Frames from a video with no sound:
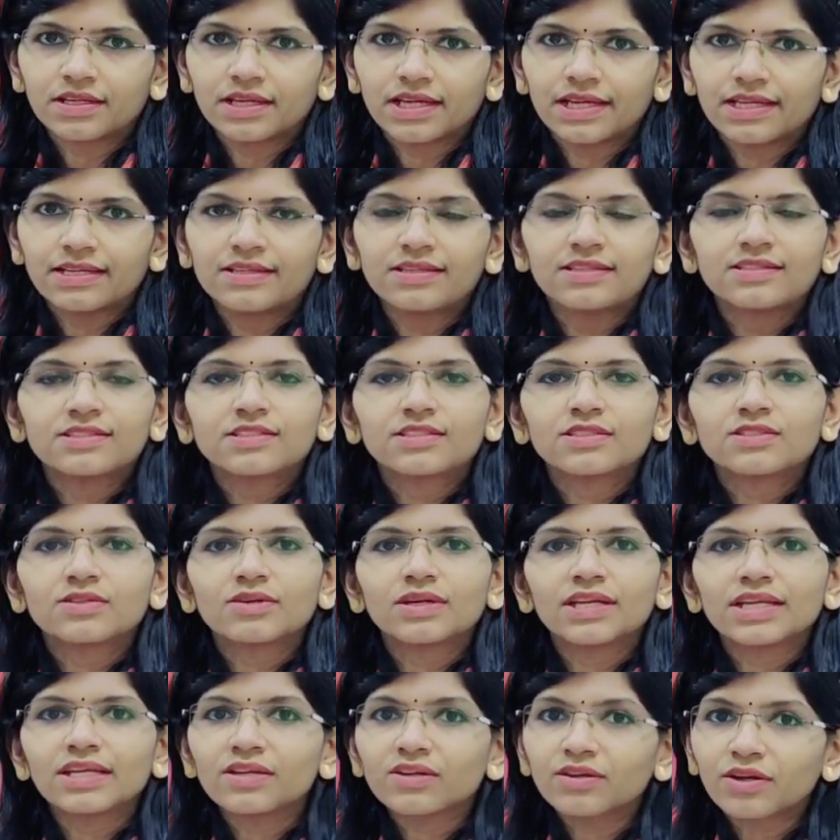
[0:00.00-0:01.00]
And it's
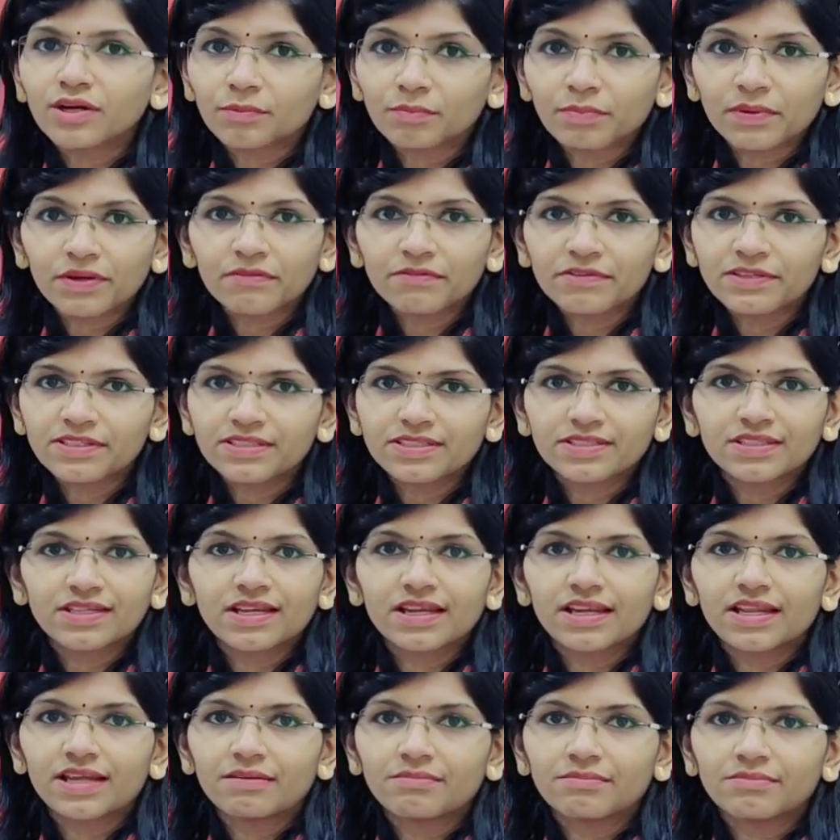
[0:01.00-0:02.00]
not a
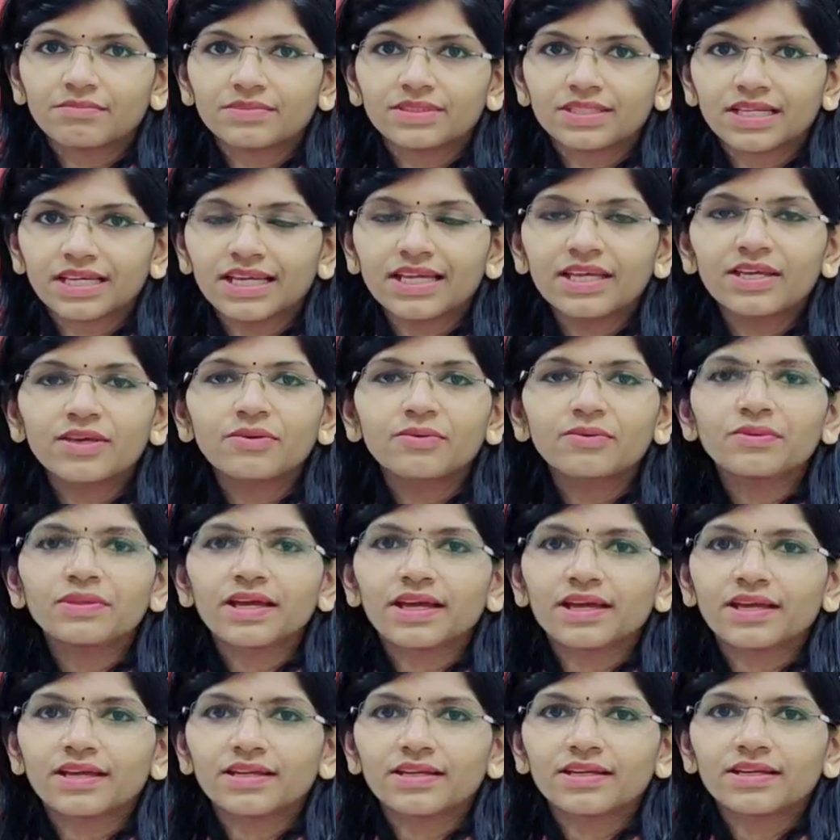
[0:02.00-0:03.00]
non-professional, I'm telling you
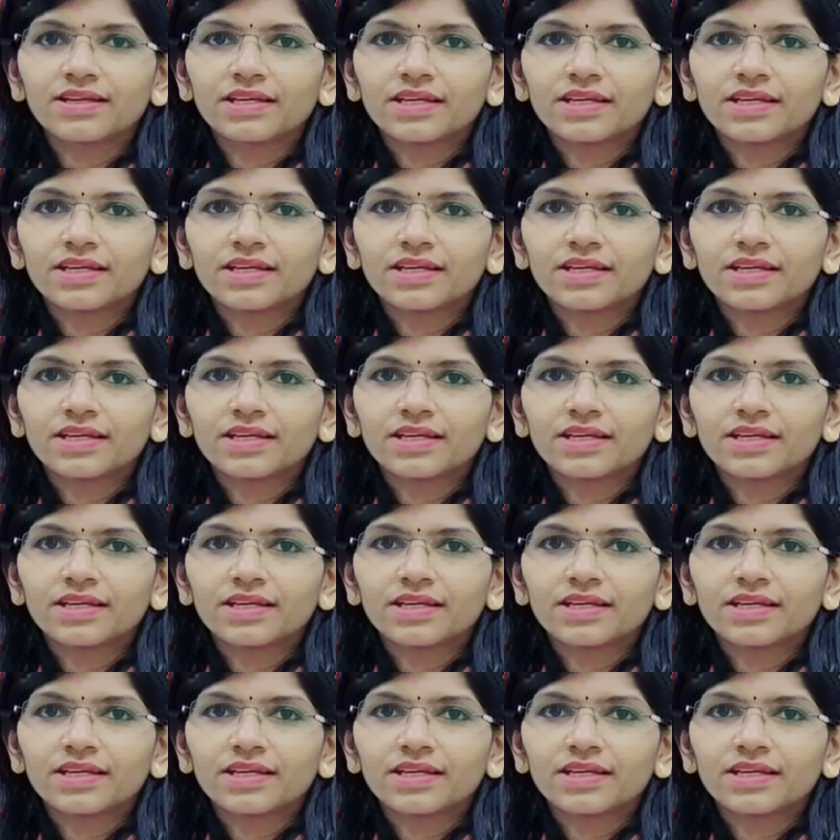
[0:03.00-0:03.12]
that